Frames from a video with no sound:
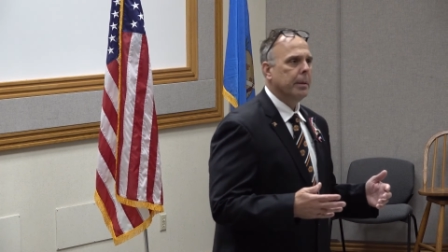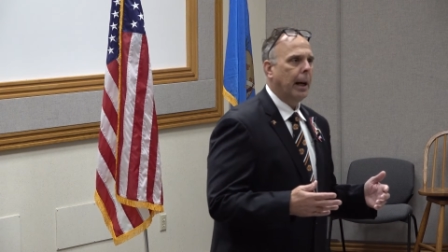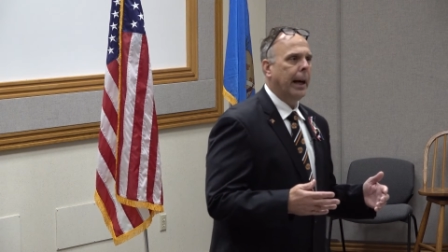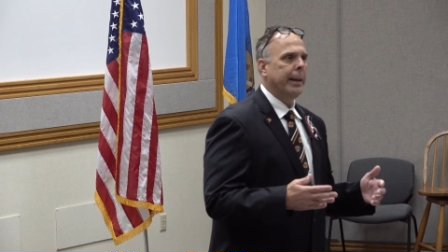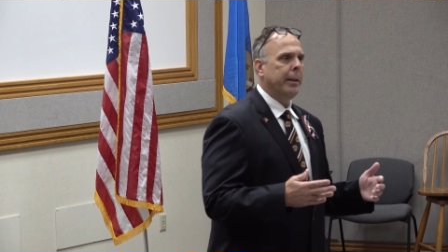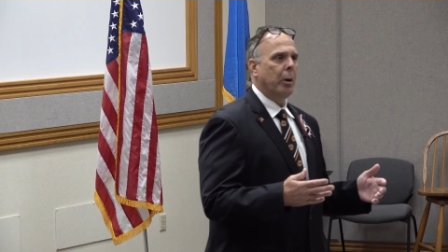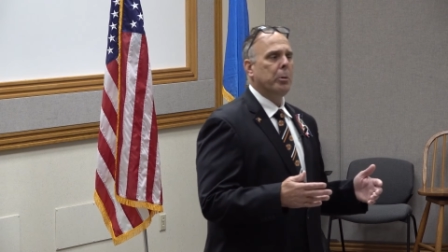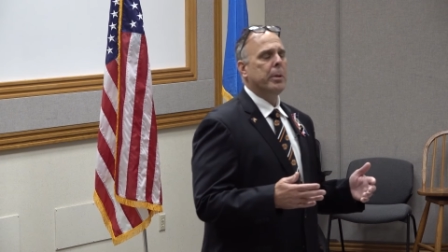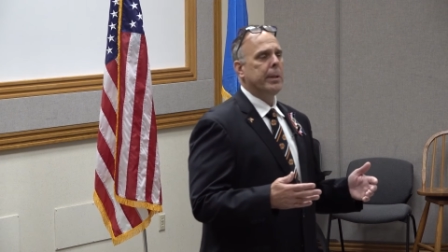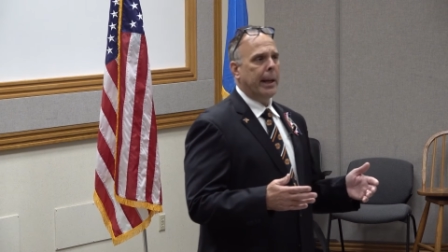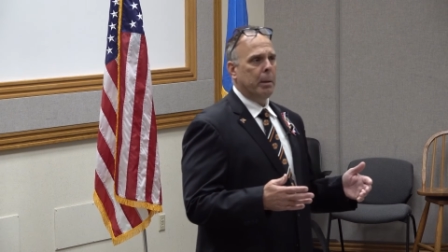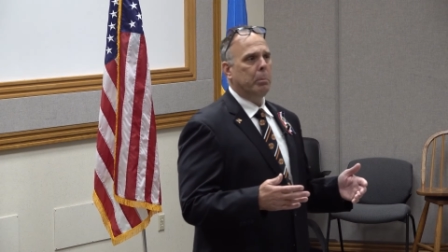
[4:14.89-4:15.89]
I know
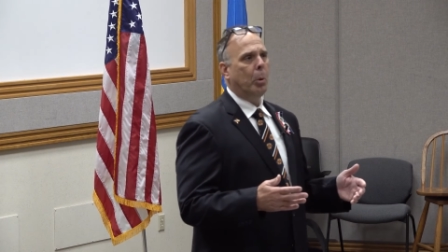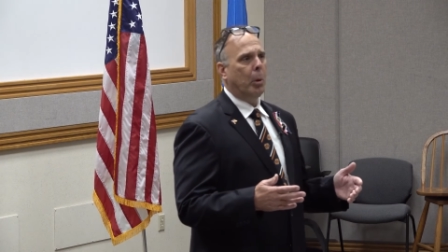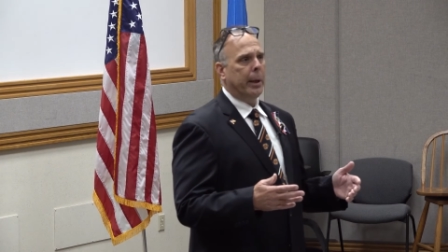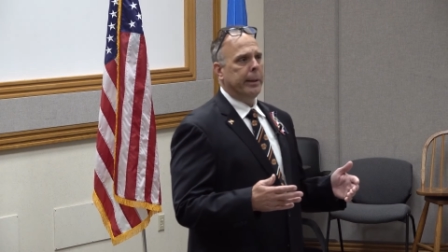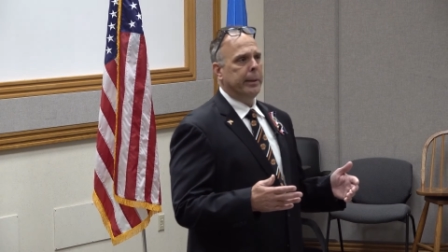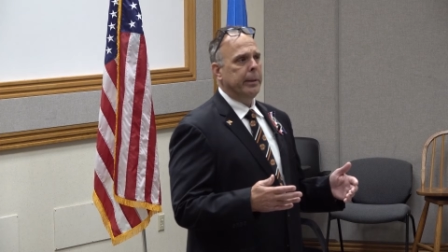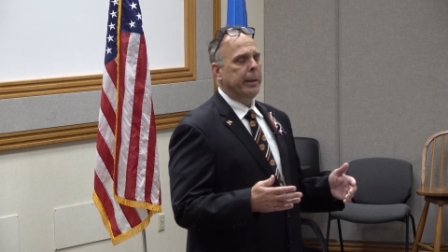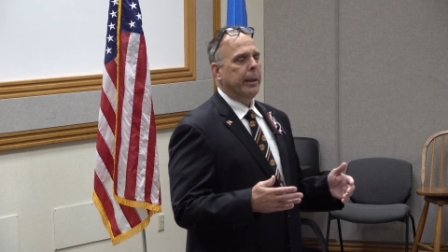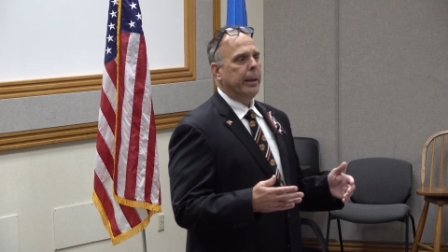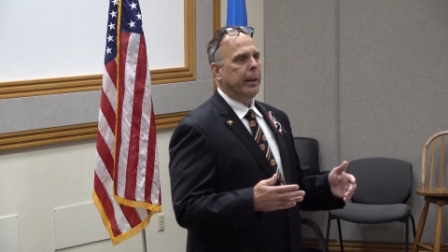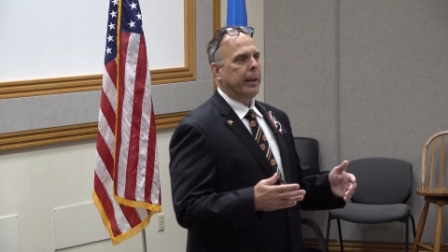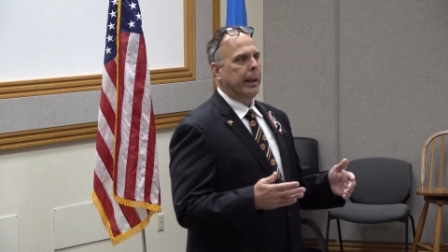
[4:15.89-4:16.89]
Sam Boyden.
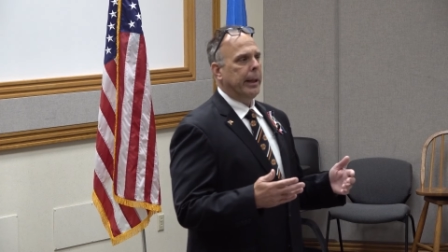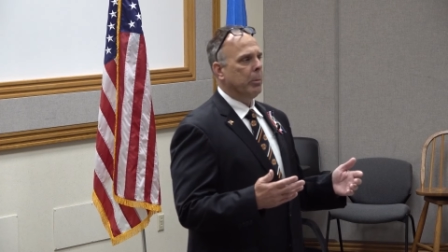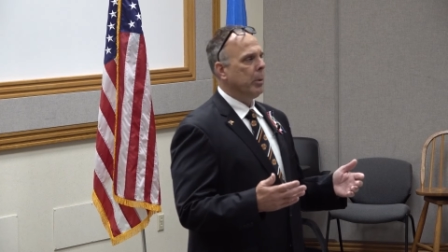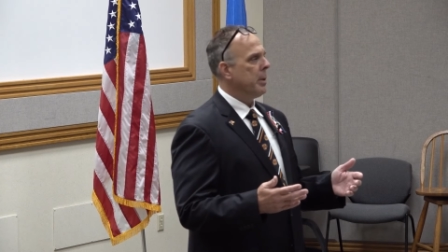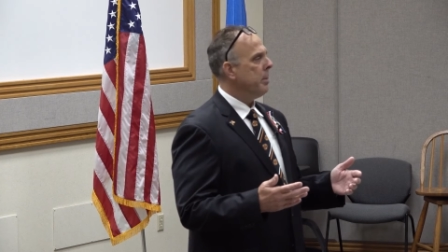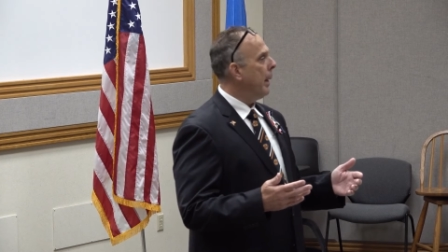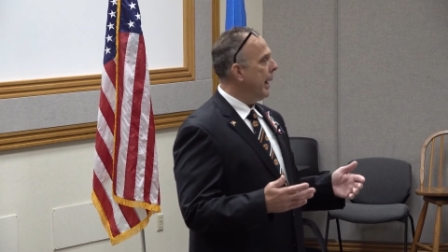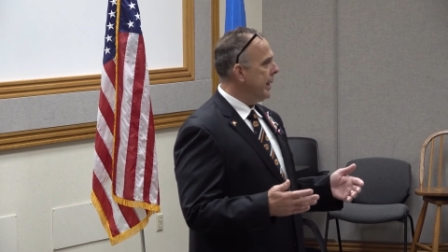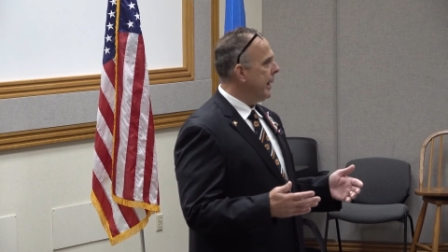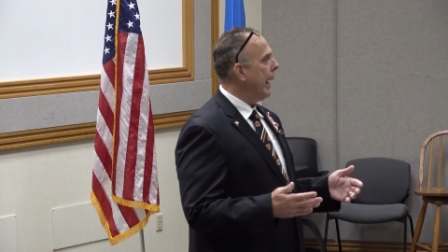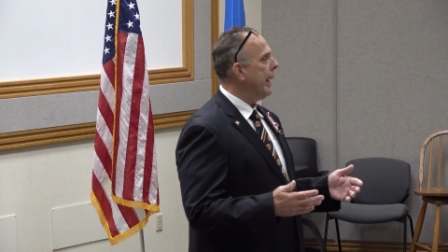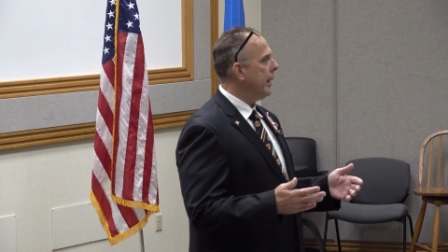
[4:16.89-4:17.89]
He was my
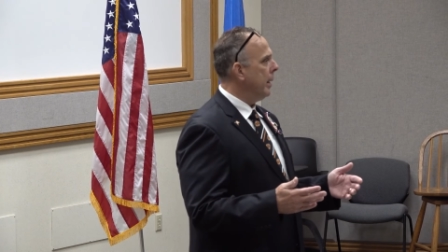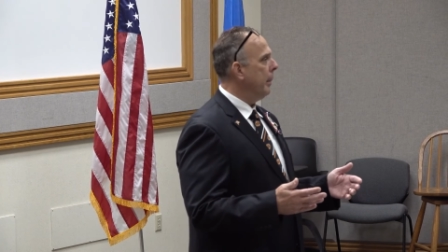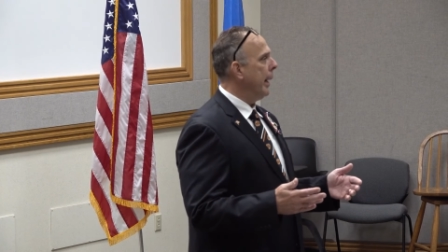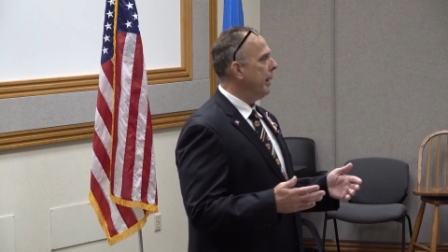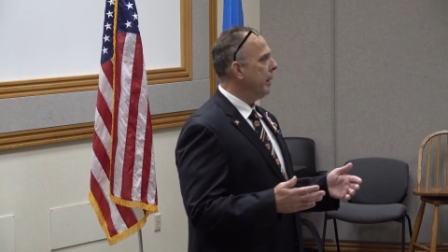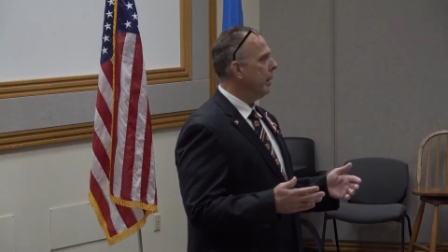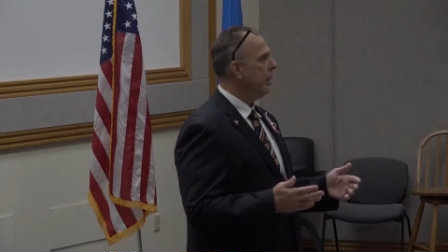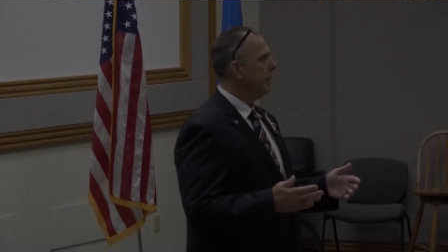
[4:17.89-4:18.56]
tank commander.